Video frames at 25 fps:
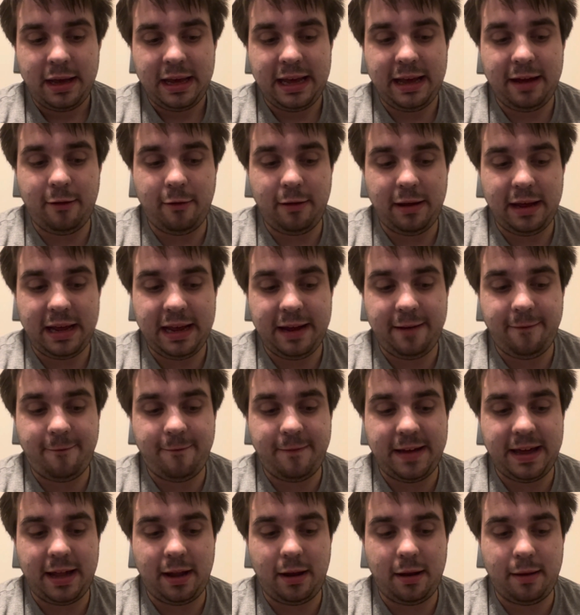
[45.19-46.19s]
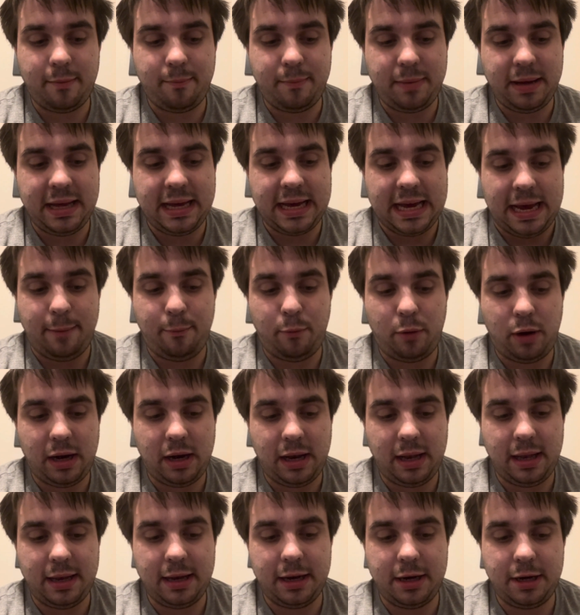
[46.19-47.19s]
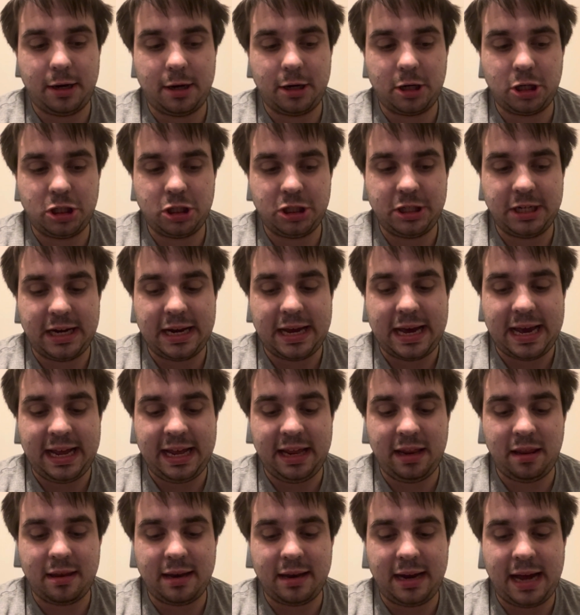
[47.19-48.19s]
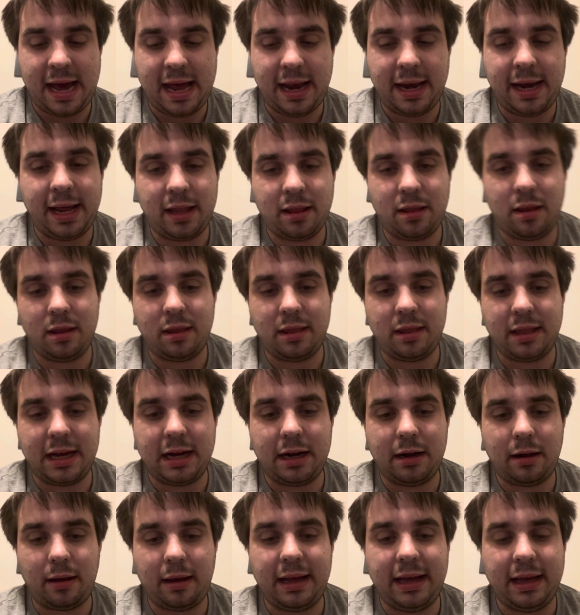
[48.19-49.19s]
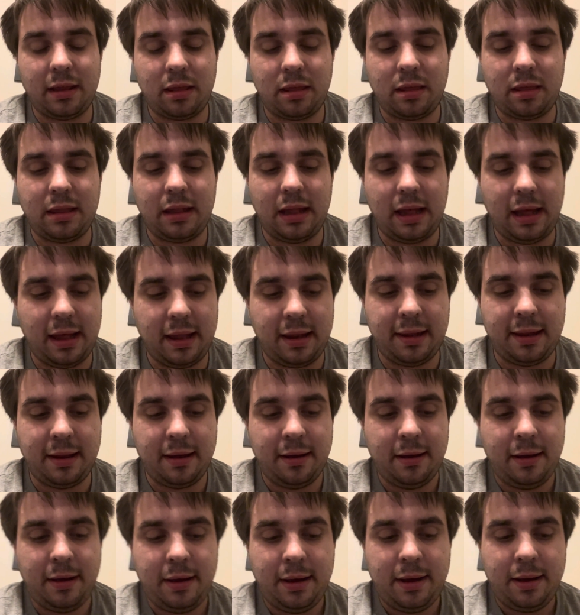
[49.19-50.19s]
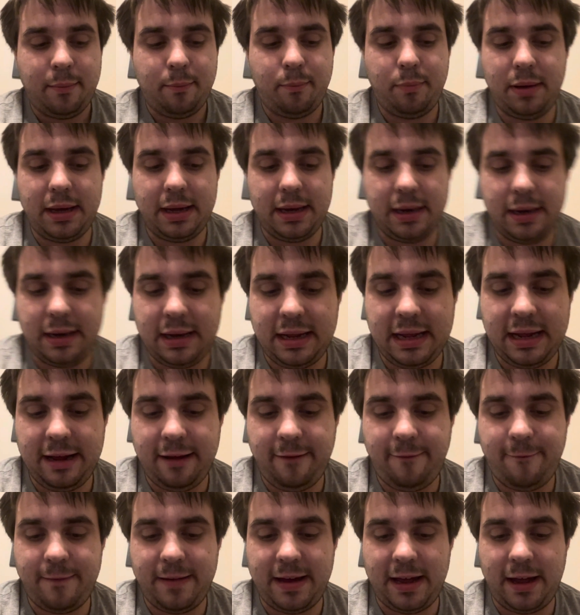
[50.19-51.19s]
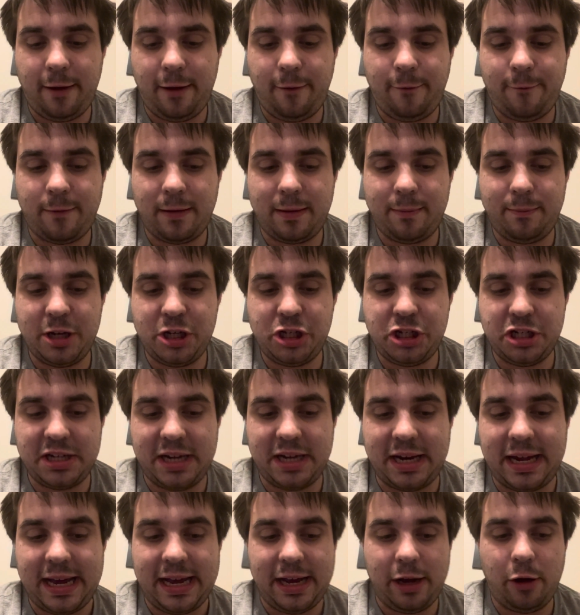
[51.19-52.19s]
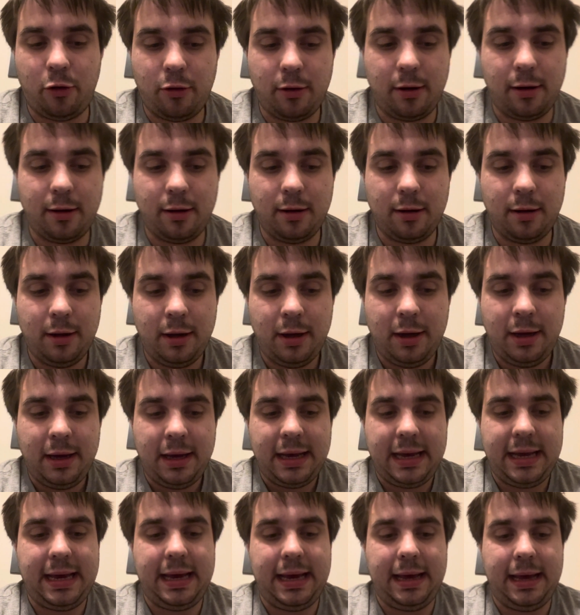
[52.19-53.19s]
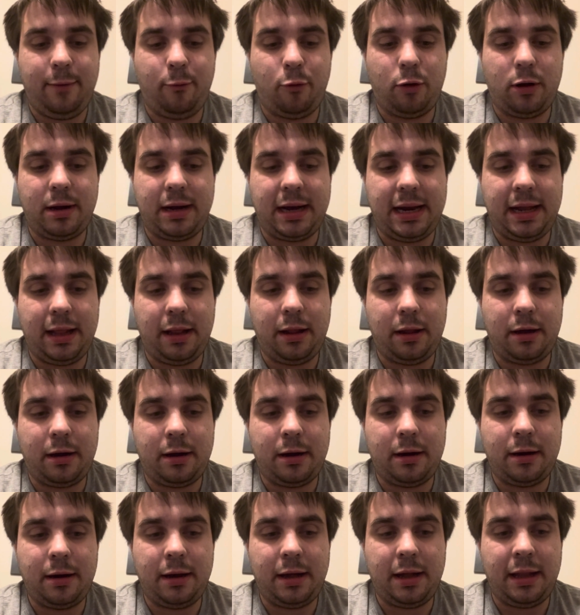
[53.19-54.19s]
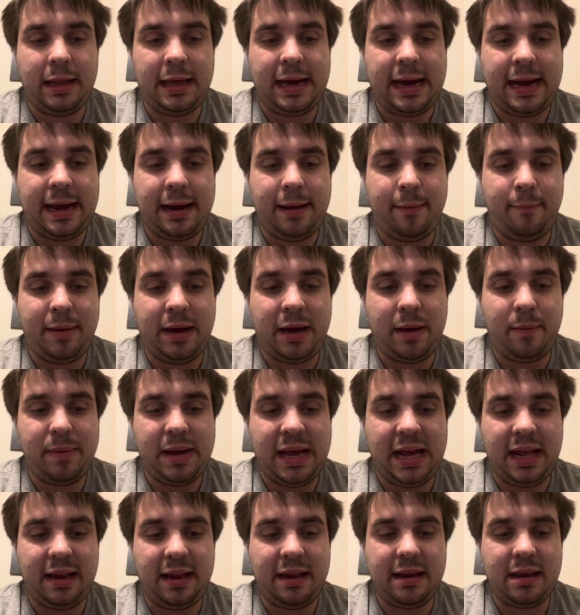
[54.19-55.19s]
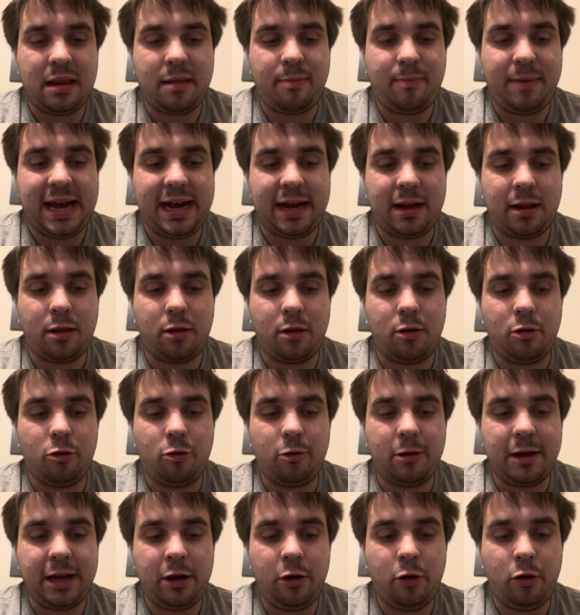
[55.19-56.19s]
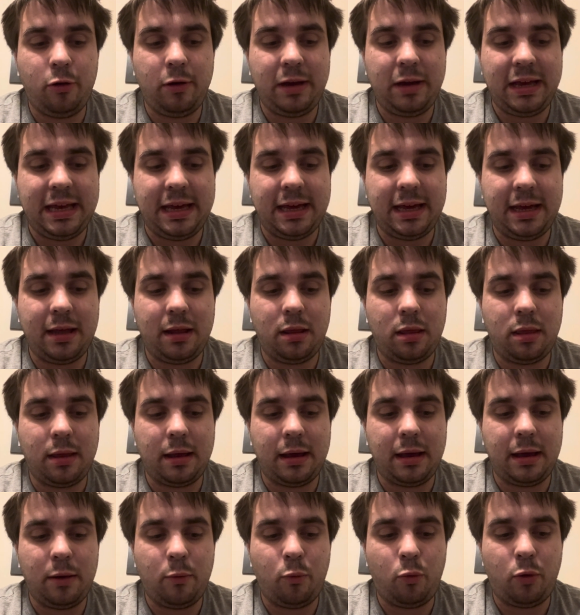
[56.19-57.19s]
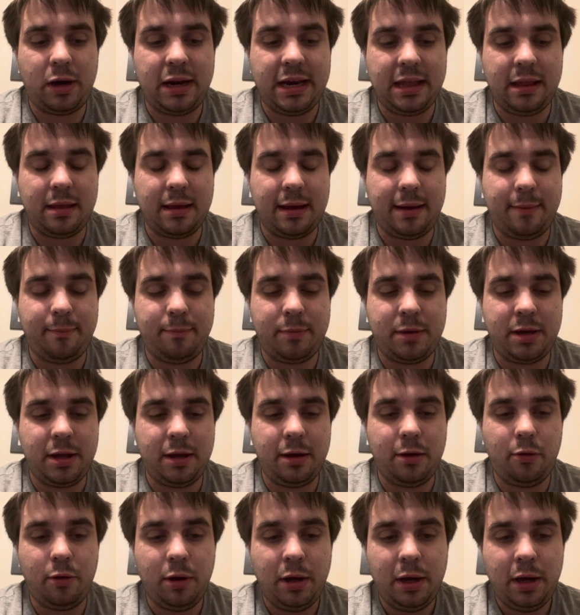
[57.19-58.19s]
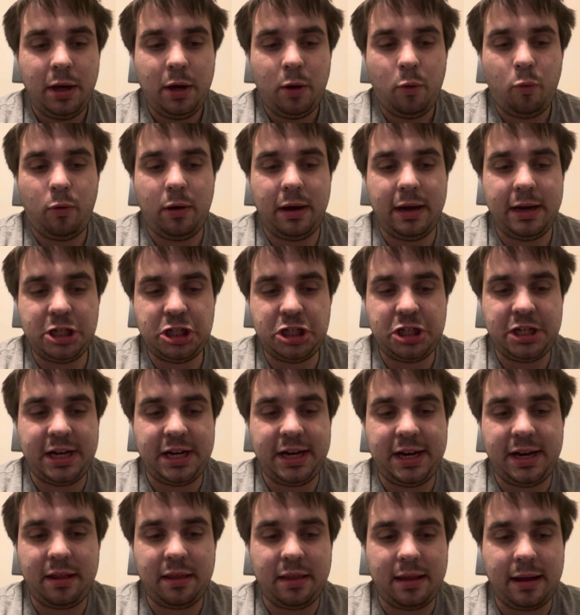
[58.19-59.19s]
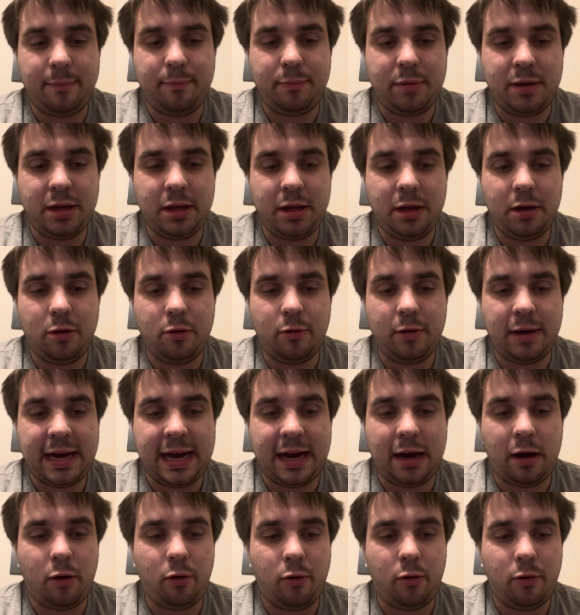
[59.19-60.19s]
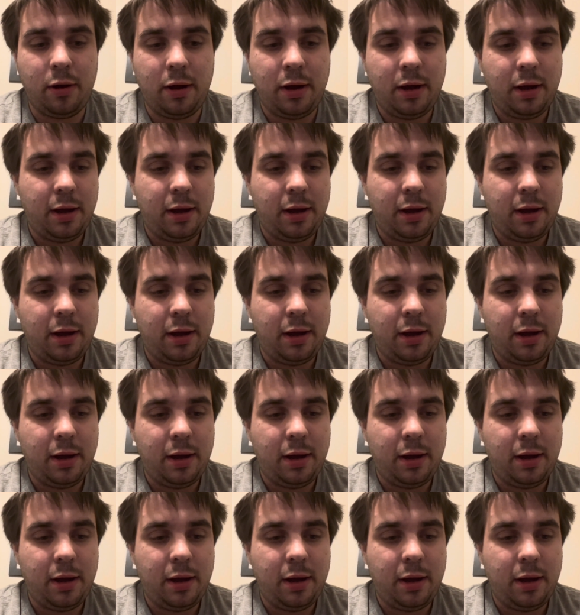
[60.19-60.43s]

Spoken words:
He fell and became one of the Dark Jedi. He's not necessarily a Sith, but he fell from the Jedi Order. And we're going to learn a lot about Baylan's backstory, who he is and what he's up to, what Shin is up to, how